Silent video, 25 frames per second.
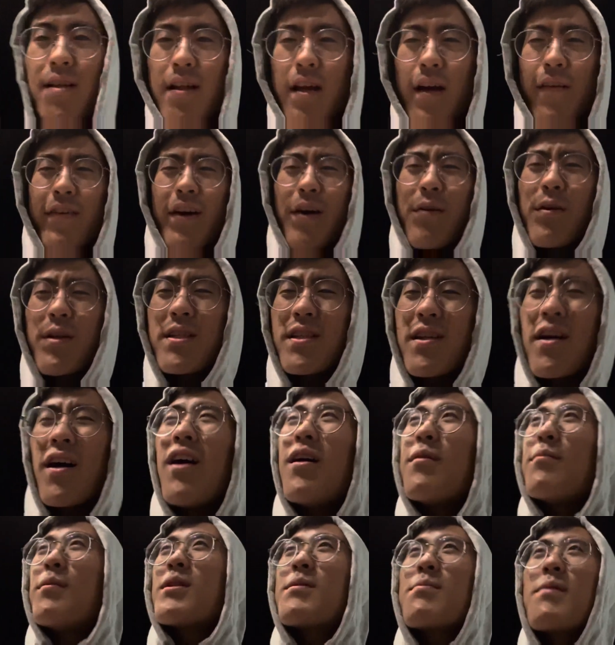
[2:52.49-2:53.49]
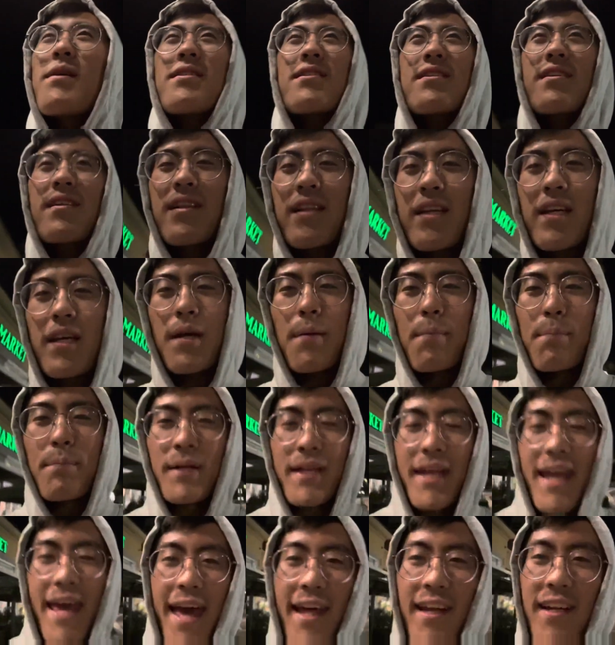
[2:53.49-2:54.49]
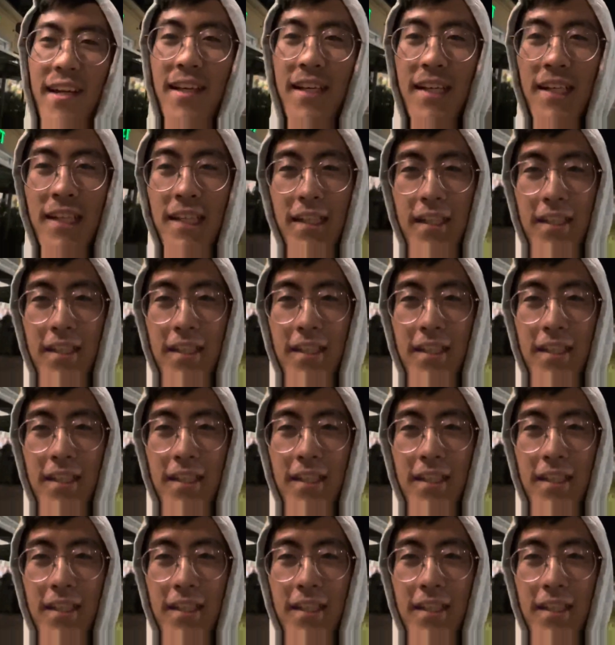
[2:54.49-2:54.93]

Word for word: I forgot what it's called, but it's basically banana